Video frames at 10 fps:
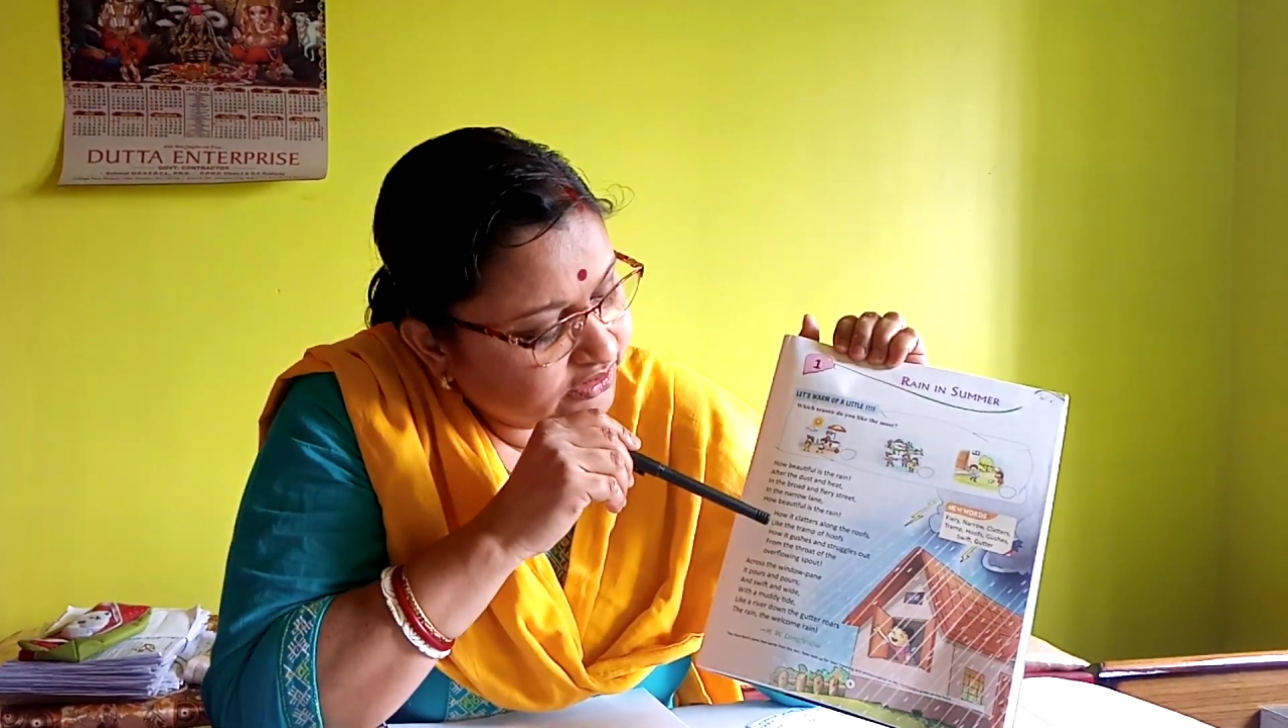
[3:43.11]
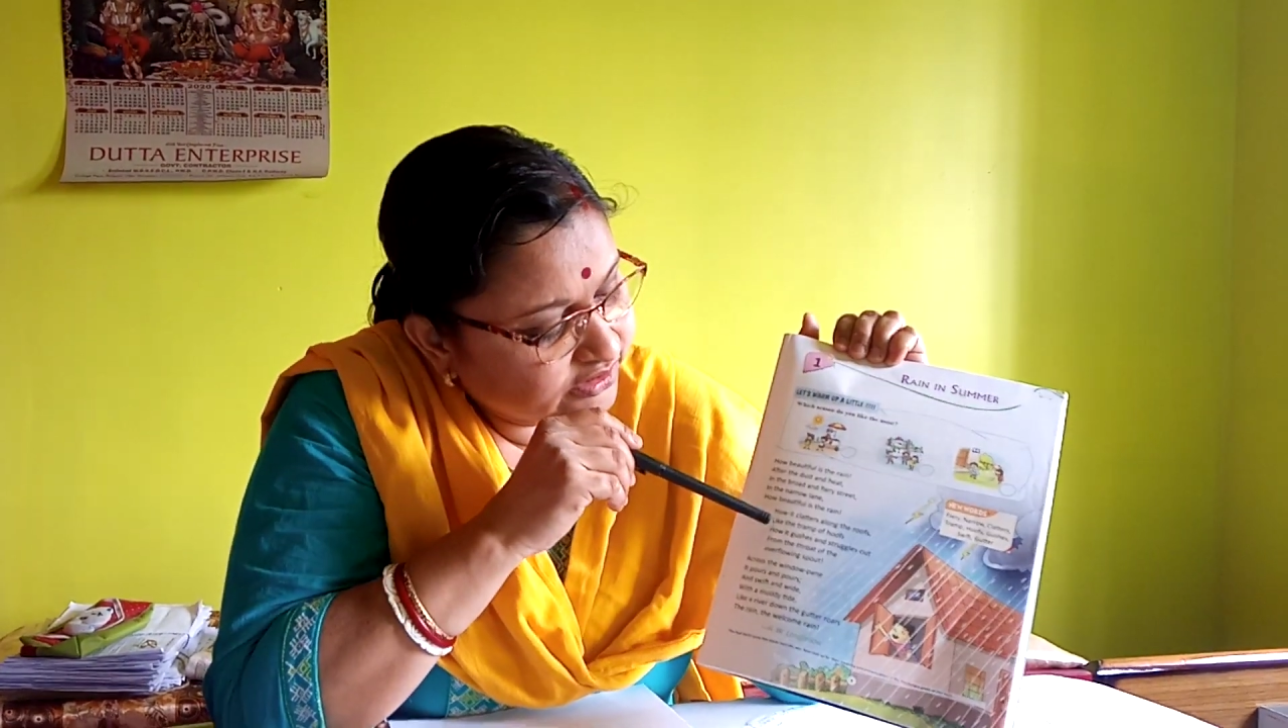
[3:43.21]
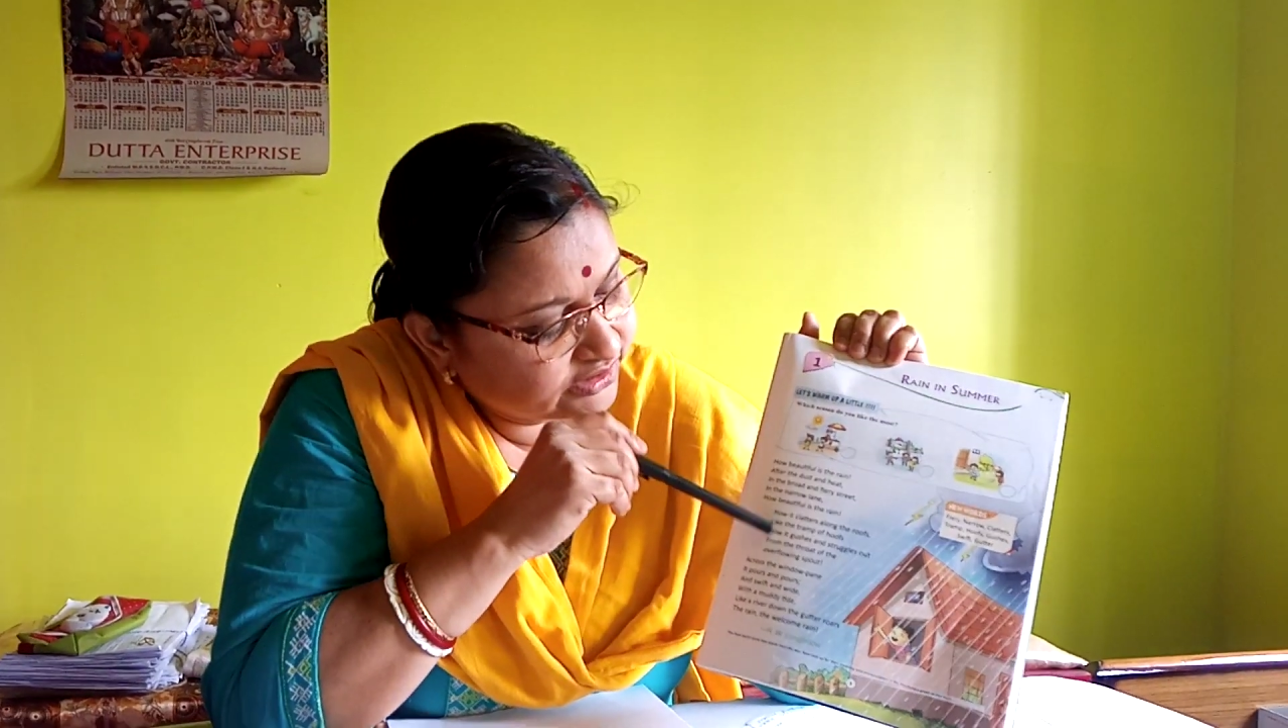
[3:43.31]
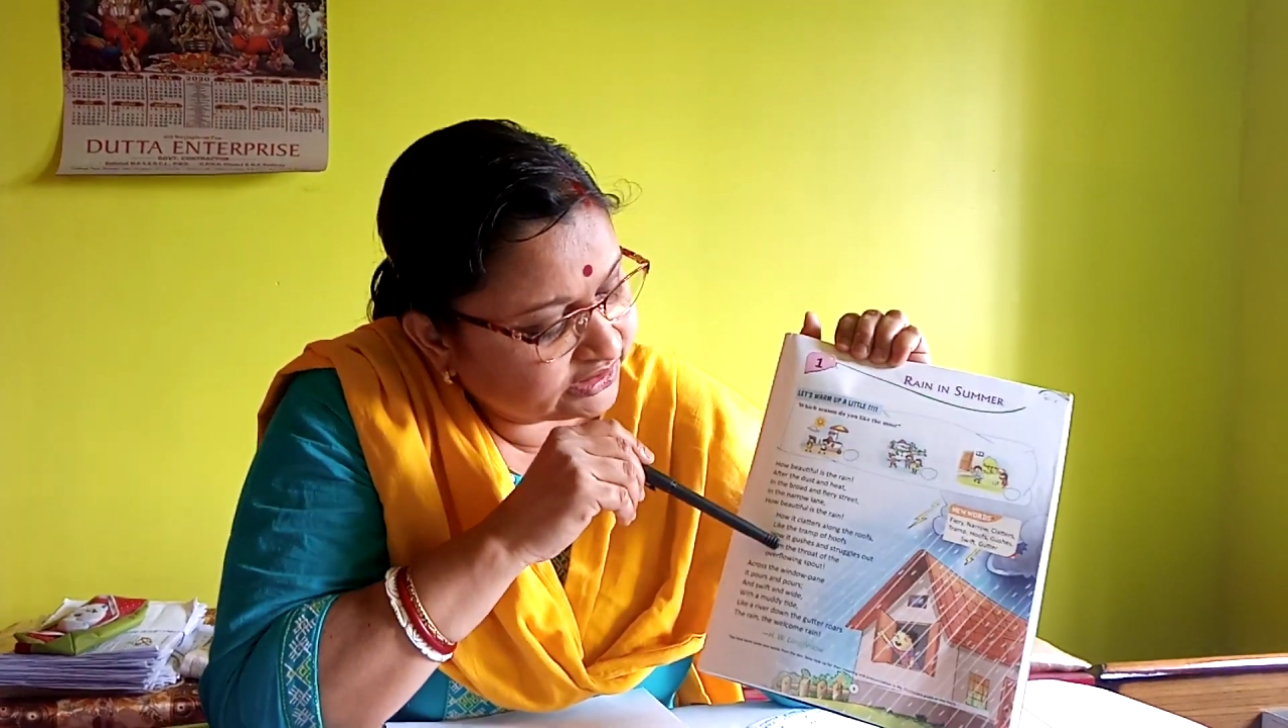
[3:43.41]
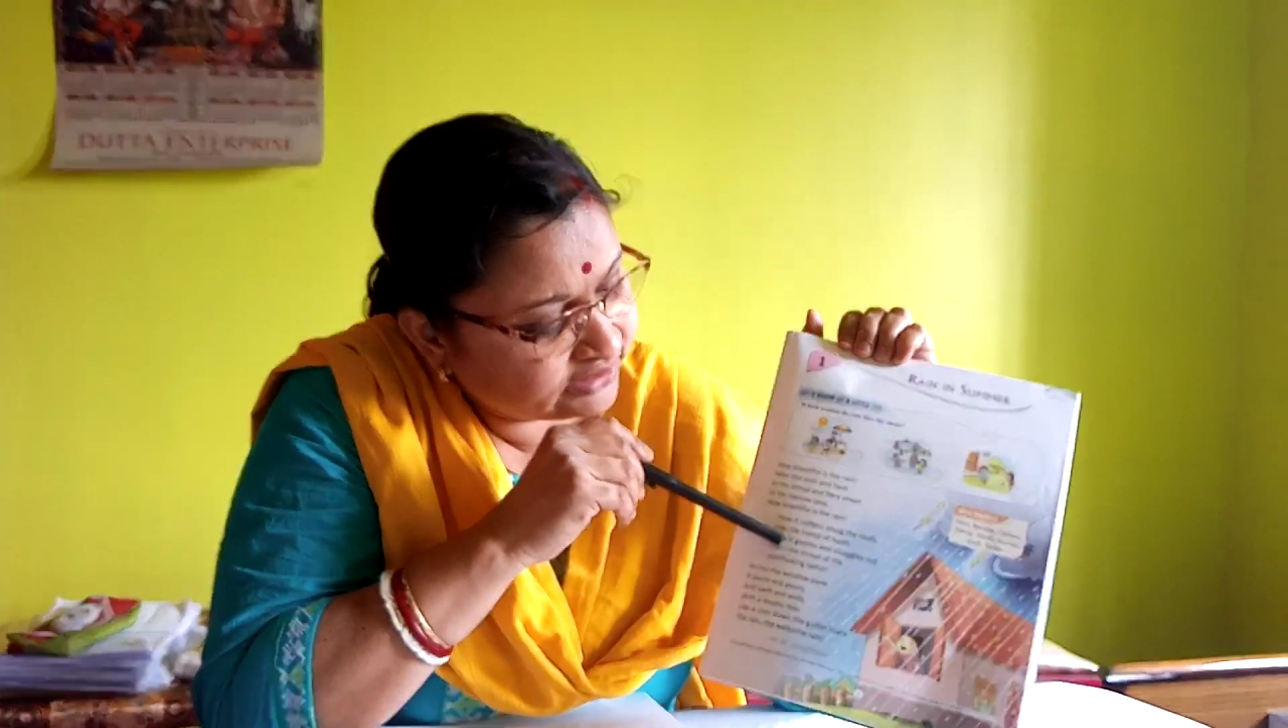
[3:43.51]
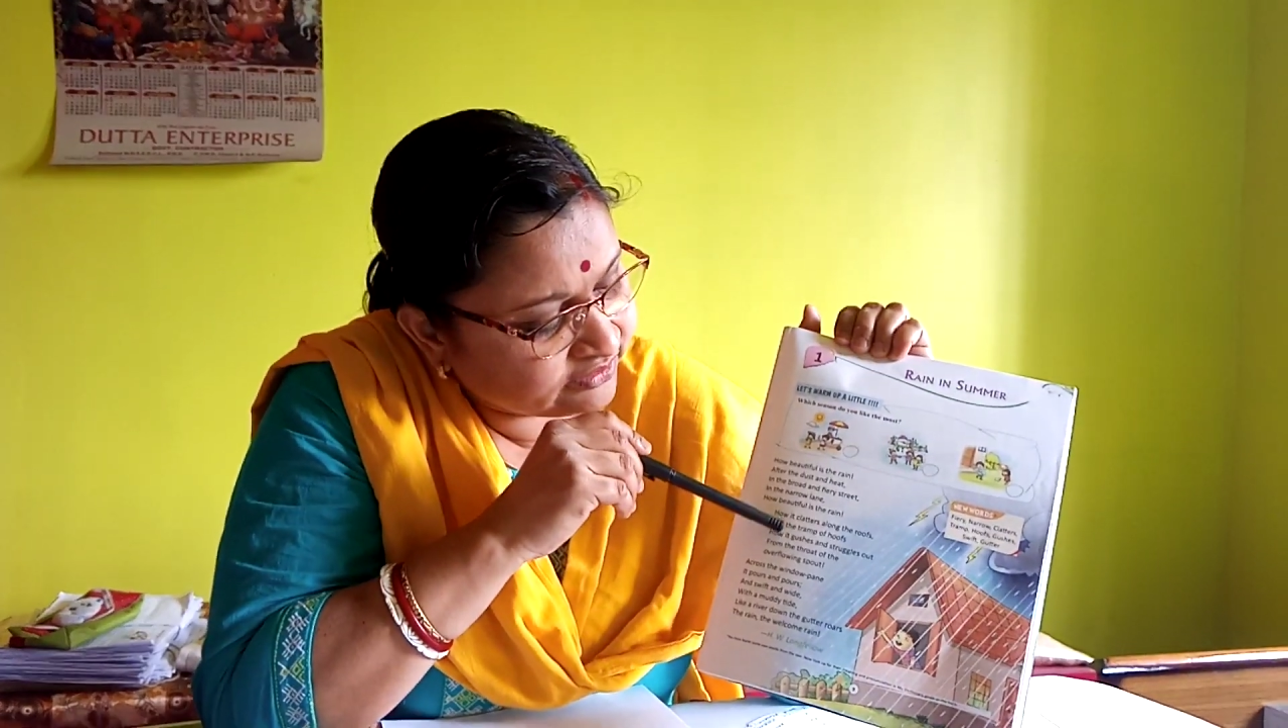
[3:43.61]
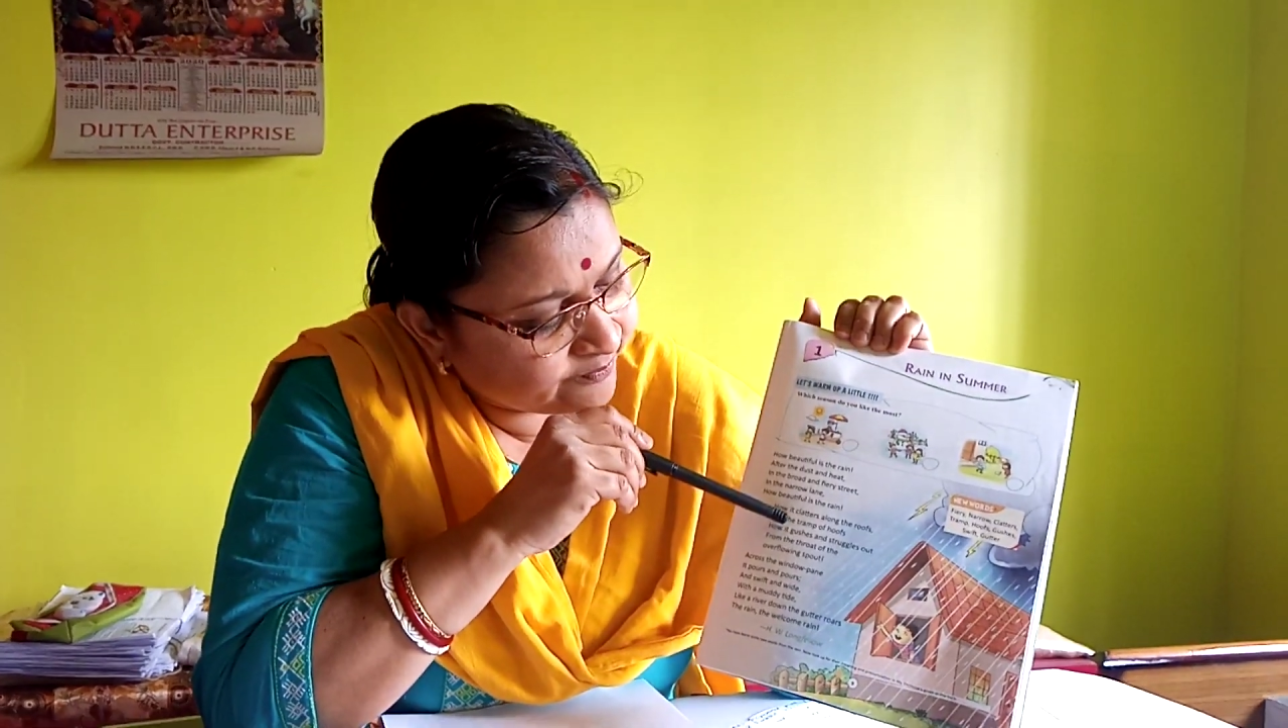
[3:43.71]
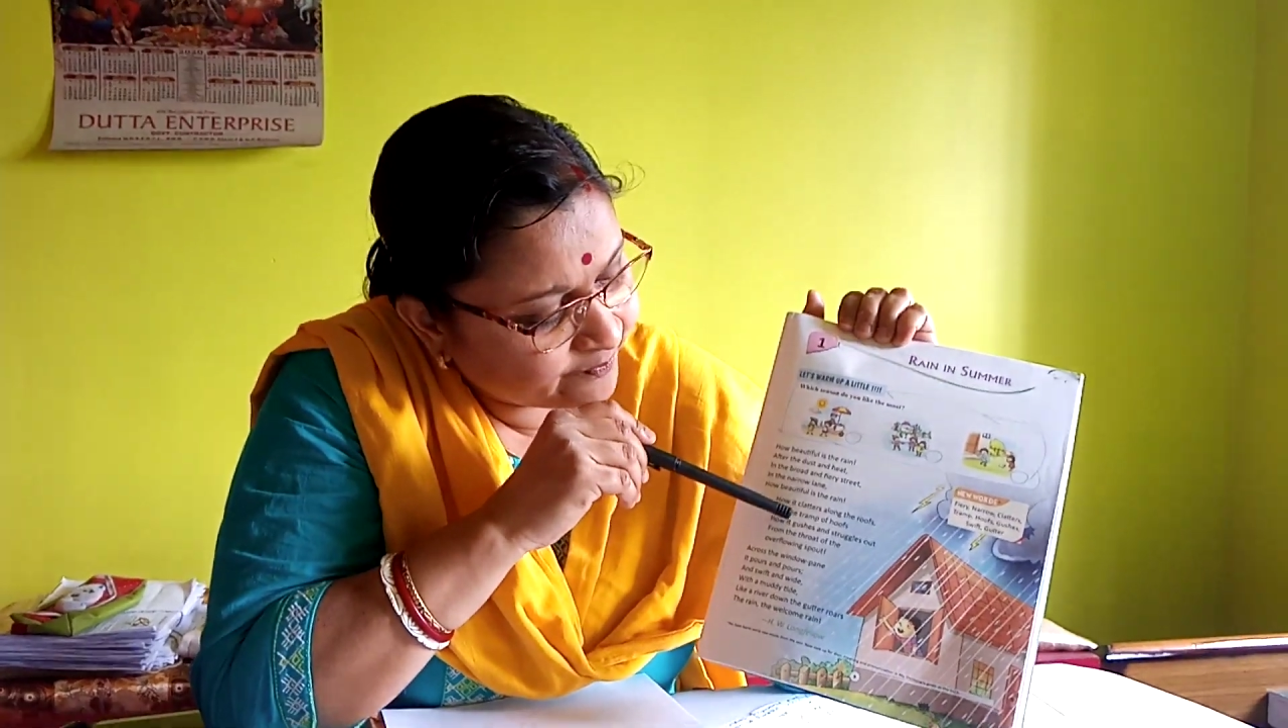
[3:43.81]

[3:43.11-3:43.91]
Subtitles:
Here,